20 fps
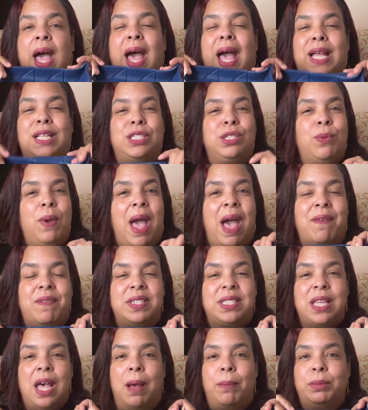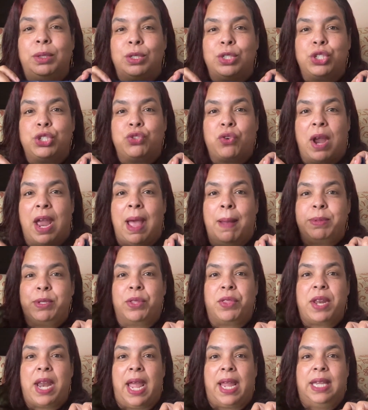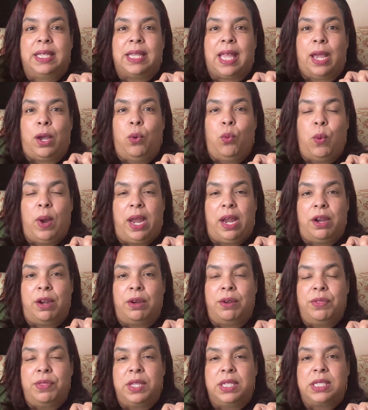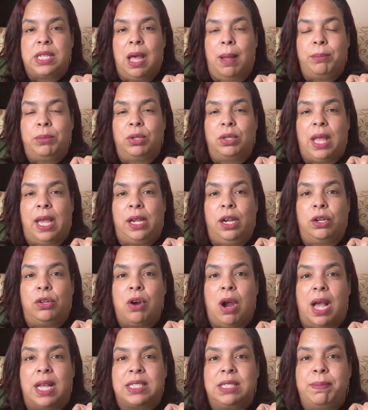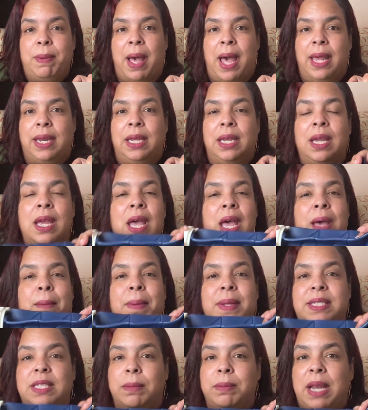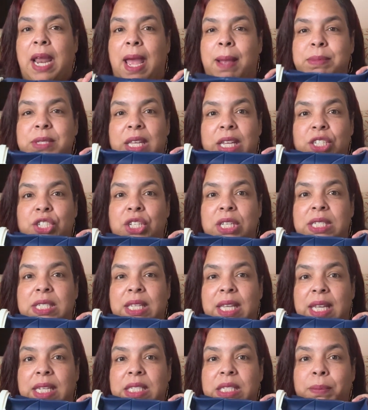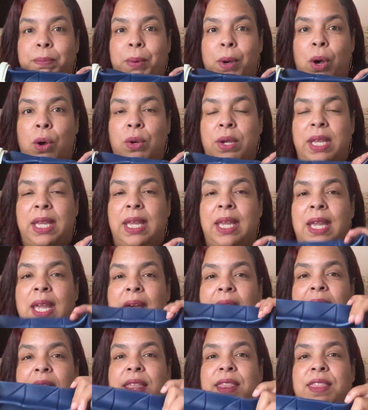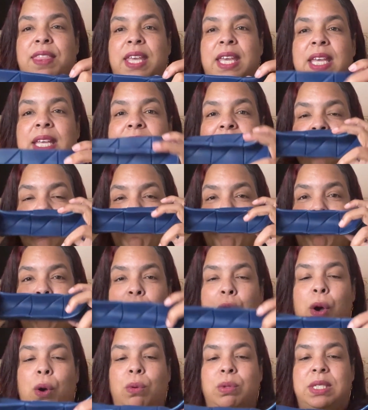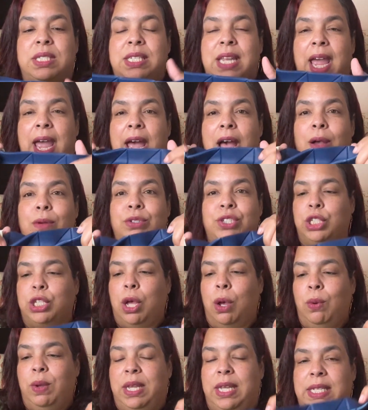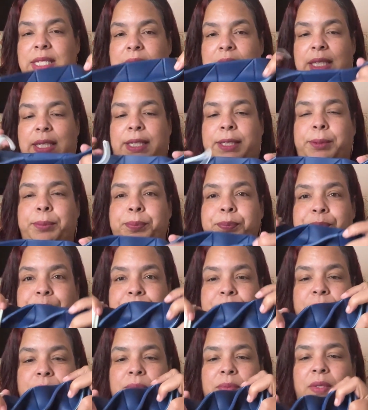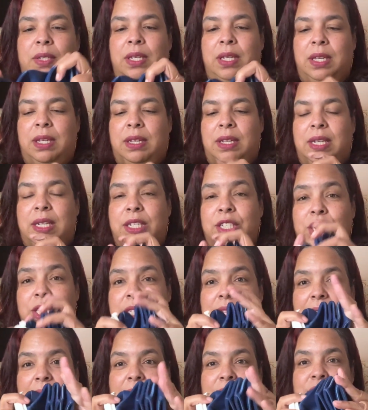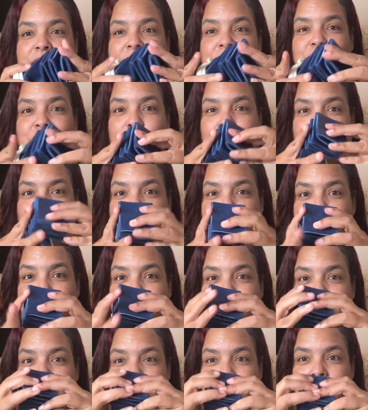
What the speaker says: I do have a tumbler strap so that I can like wear the tumbler like a crossbody, but sometimes it just gets bulky. This folds down so easily, just like I just showed you.